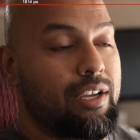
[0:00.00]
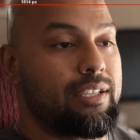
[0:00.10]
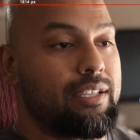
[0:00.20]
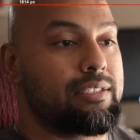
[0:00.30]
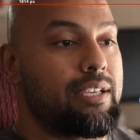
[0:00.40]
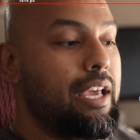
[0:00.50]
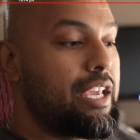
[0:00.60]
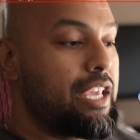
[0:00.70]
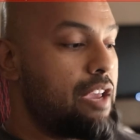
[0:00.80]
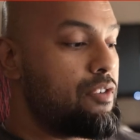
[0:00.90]
this,
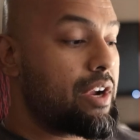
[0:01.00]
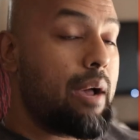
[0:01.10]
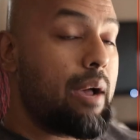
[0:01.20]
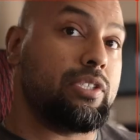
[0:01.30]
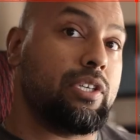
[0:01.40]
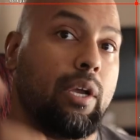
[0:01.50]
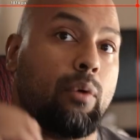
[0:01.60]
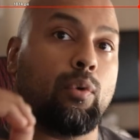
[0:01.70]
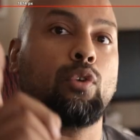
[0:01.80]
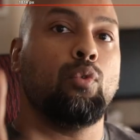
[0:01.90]
give your commentary. And one of
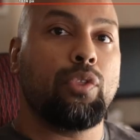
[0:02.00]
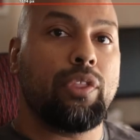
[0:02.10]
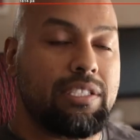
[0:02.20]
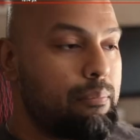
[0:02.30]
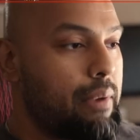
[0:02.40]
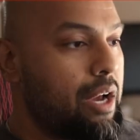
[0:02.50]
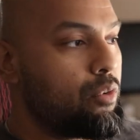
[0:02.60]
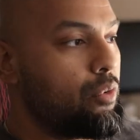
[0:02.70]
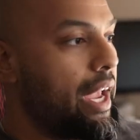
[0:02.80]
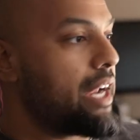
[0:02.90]
the cool things about
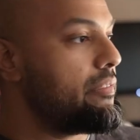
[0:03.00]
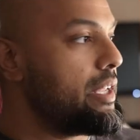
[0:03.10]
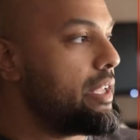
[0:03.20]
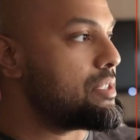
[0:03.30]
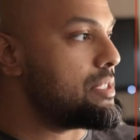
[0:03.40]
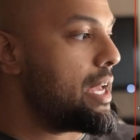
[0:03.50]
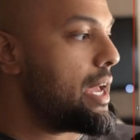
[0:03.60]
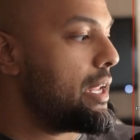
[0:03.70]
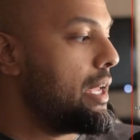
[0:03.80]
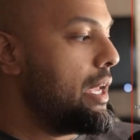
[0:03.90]
React videos is that
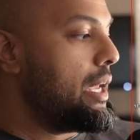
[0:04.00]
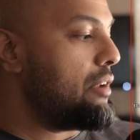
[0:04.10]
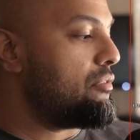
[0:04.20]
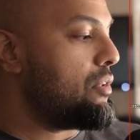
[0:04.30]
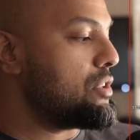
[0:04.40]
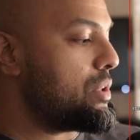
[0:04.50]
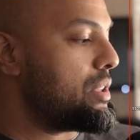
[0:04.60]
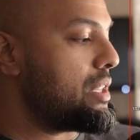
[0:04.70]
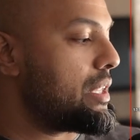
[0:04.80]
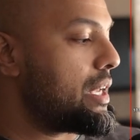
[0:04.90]
it falls within
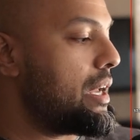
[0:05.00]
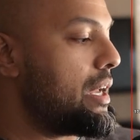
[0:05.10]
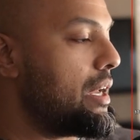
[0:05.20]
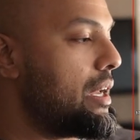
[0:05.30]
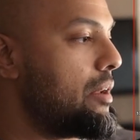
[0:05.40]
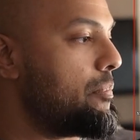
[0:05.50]
the um,